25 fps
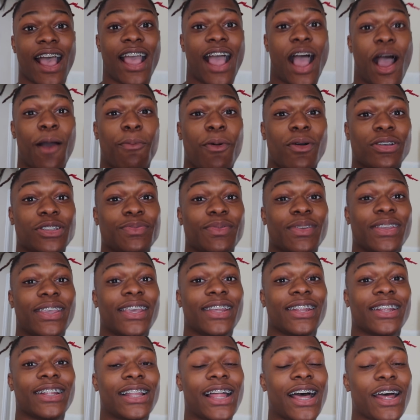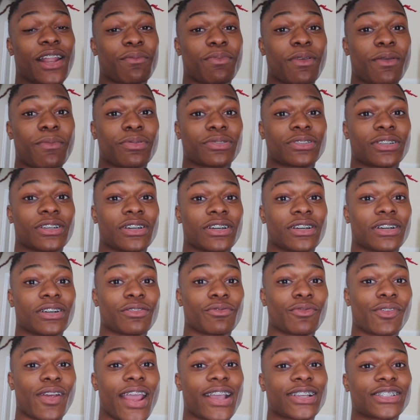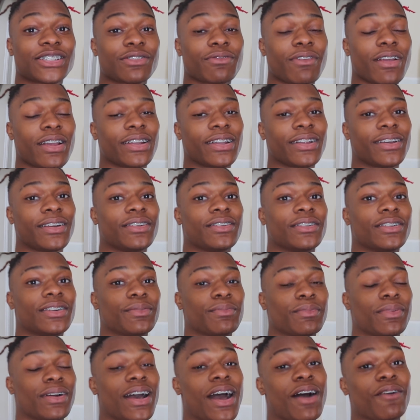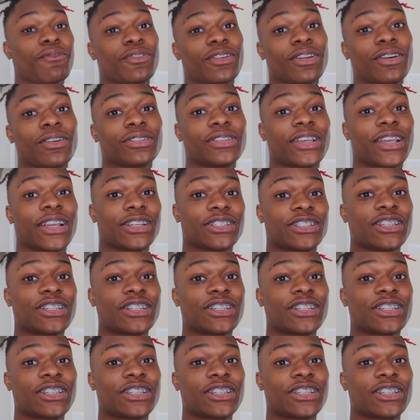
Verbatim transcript: I'm supposed to be getting a lot of people's uh, reaction right now, but I'm finna go take a